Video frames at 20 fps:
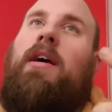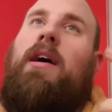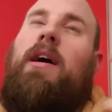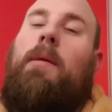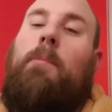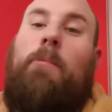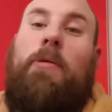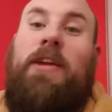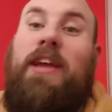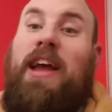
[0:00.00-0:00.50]

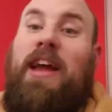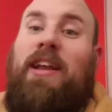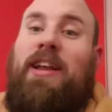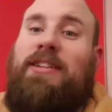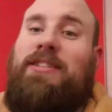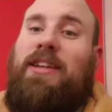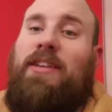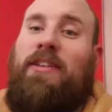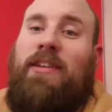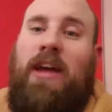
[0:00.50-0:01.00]
But yeah, like I
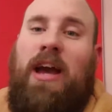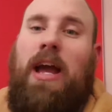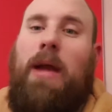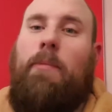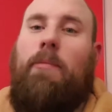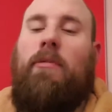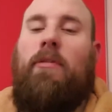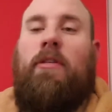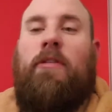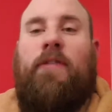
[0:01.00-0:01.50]
said, the
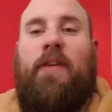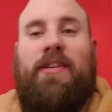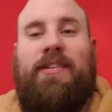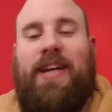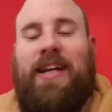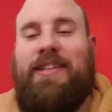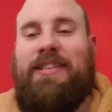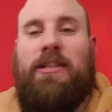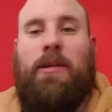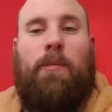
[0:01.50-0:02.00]
game is
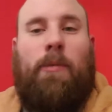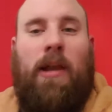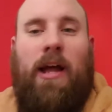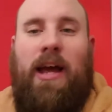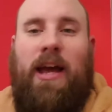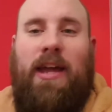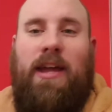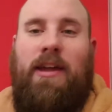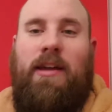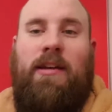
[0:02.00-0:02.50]
fantastic to
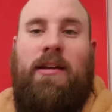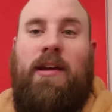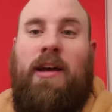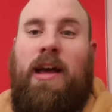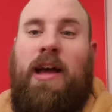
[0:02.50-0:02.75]
play.